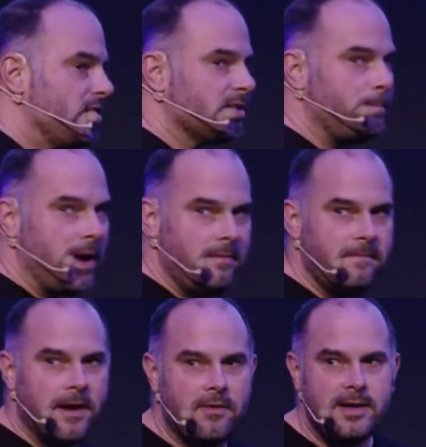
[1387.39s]
we
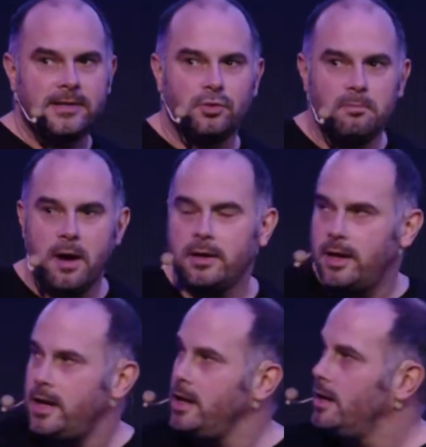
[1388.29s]
spend very little
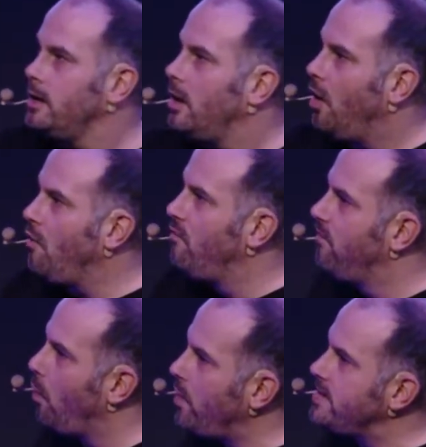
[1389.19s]
money
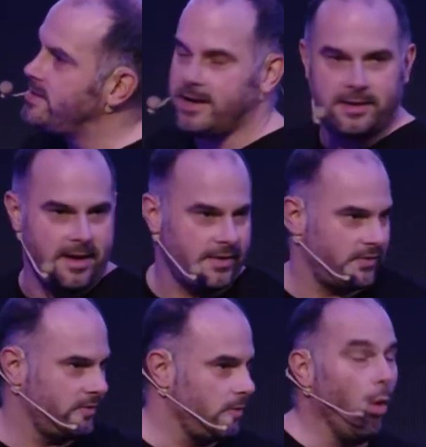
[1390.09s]
avoiding
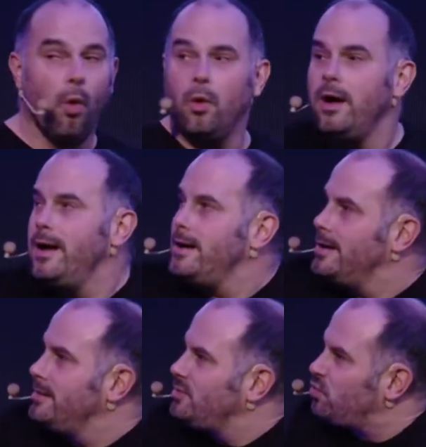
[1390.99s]
this, or
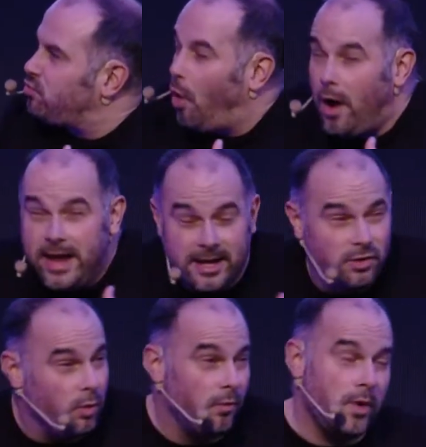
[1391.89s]

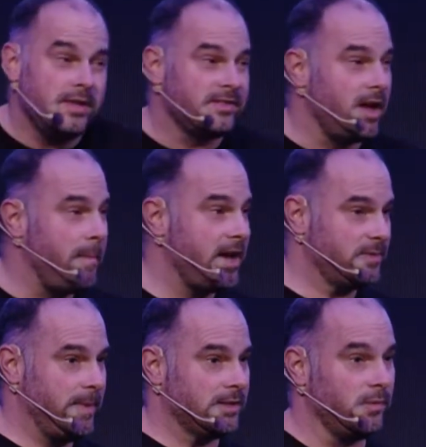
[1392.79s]
trying to avoid some
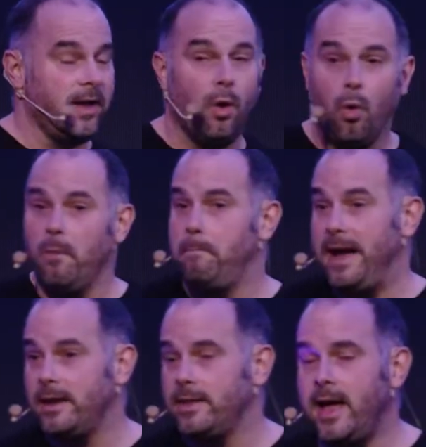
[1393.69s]
aspects of it, or
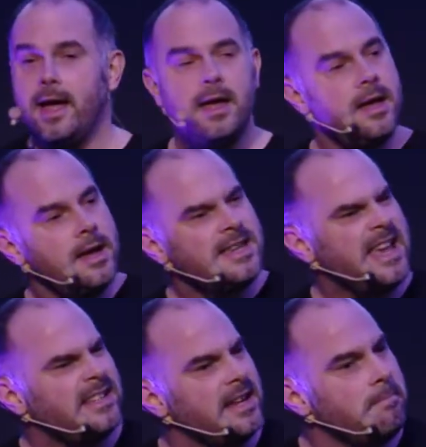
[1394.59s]
better than that,
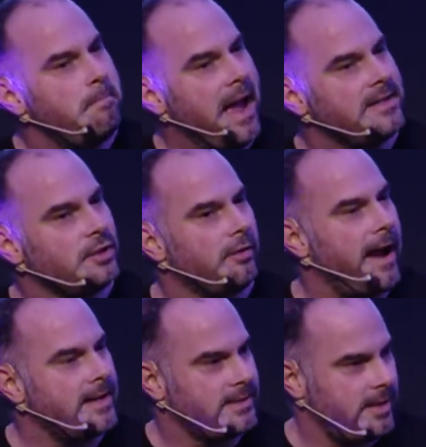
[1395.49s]
getting better
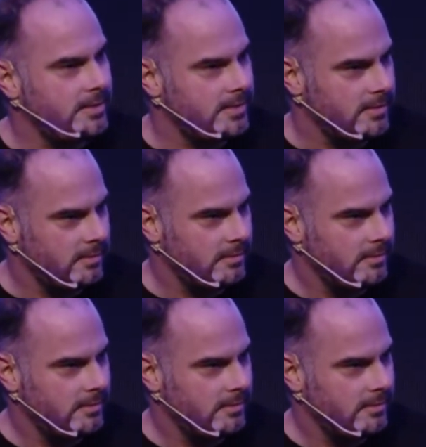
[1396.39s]
at it.